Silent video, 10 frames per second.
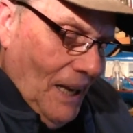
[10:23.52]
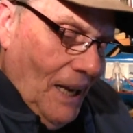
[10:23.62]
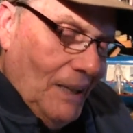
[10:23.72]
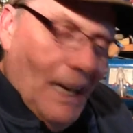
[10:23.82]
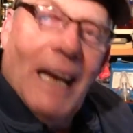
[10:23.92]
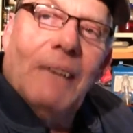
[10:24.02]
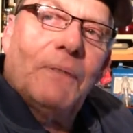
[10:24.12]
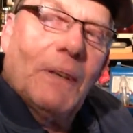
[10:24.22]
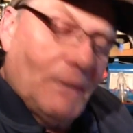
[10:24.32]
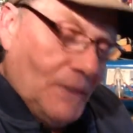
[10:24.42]
Only a
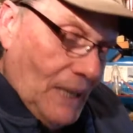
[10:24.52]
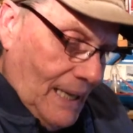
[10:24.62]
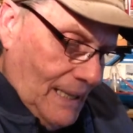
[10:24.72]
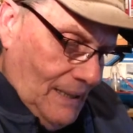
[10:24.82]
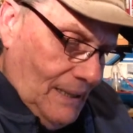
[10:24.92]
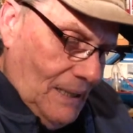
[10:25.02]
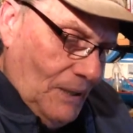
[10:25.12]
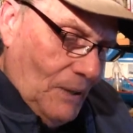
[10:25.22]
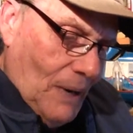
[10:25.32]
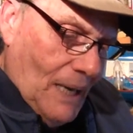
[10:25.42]
handful of seconds
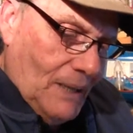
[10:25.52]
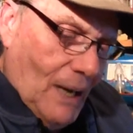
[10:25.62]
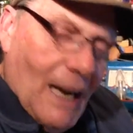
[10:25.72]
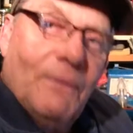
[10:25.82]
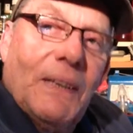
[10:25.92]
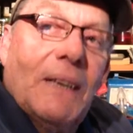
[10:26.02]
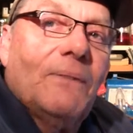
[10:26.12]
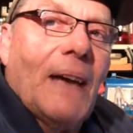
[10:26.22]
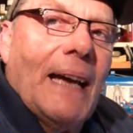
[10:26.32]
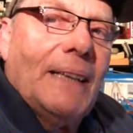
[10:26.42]
into the race and I have the
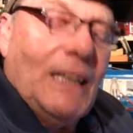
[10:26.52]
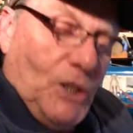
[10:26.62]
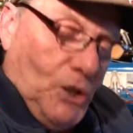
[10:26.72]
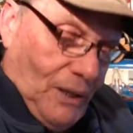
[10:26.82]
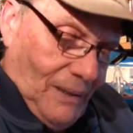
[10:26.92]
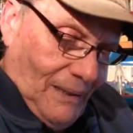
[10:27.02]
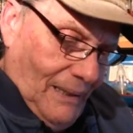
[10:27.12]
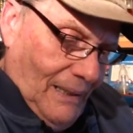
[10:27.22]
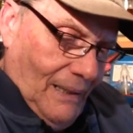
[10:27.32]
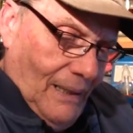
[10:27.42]
advantage.
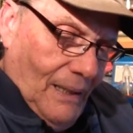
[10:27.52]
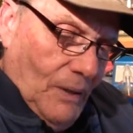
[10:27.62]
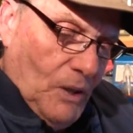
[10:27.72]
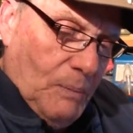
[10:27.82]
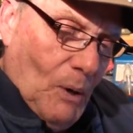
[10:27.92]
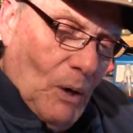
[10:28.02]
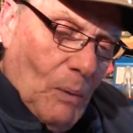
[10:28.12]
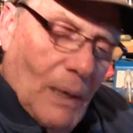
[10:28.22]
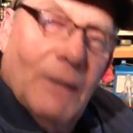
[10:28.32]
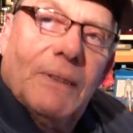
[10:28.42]
The
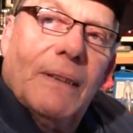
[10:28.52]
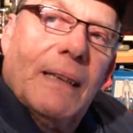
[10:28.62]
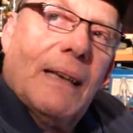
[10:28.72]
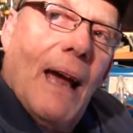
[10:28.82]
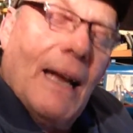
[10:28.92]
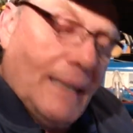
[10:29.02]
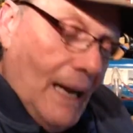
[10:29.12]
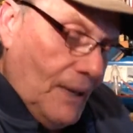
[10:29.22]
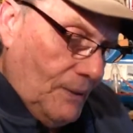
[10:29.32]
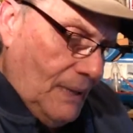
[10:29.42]
smaller wheels of the cart
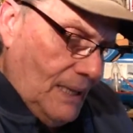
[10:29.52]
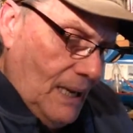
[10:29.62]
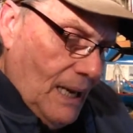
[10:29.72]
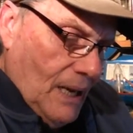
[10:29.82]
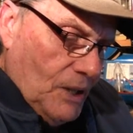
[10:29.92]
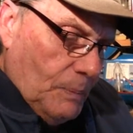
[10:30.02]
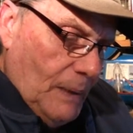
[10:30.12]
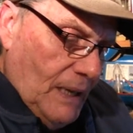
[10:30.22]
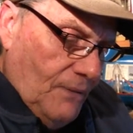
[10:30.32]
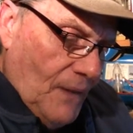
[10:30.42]
gathering
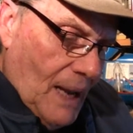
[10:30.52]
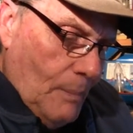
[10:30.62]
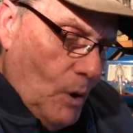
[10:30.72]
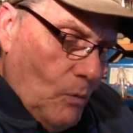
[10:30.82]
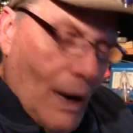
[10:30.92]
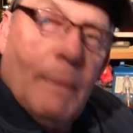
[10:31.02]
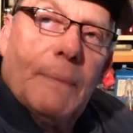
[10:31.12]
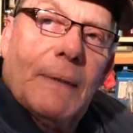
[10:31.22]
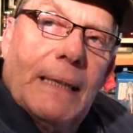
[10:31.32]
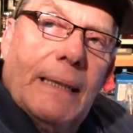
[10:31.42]
speed far more
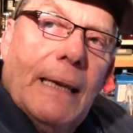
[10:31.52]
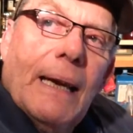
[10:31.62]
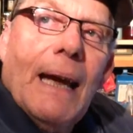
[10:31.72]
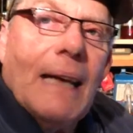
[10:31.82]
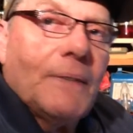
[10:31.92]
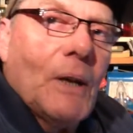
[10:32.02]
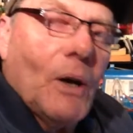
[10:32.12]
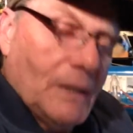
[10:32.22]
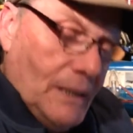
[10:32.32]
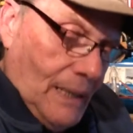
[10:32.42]
rapidly at the
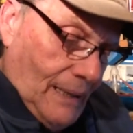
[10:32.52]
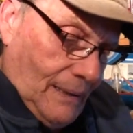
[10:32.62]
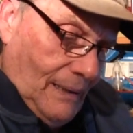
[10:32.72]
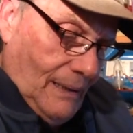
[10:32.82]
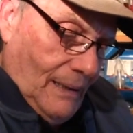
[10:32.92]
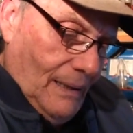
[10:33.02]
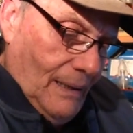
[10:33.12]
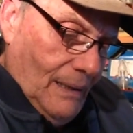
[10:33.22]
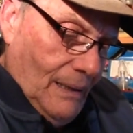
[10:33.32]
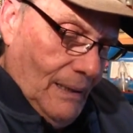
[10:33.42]
onset
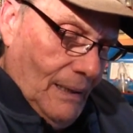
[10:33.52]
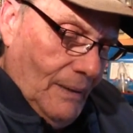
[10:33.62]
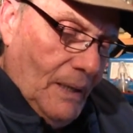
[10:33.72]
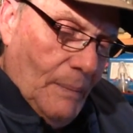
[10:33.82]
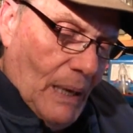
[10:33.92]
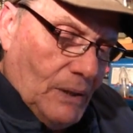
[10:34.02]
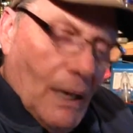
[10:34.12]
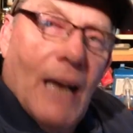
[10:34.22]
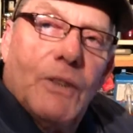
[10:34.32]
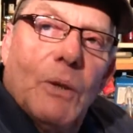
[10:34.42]
than the much
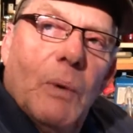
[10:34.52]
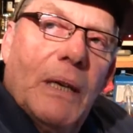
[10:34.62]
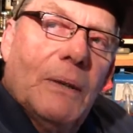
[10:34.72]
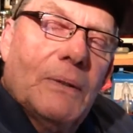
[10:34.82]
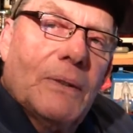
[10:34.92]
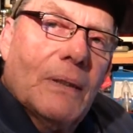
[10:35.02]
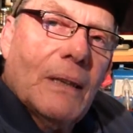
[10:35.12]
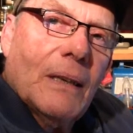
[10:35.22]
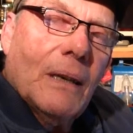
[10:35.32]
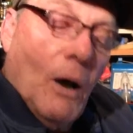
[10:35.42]
larger wheels
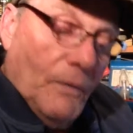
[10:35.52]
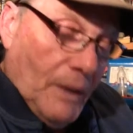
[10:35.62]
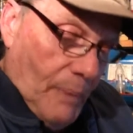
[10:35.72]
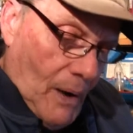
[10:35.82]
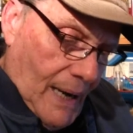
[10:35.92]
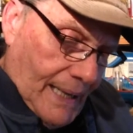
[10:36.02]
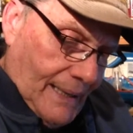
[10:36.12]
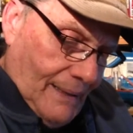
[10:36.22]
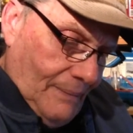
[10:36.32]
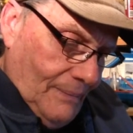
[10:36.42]
of the
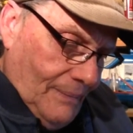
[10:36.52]
bike.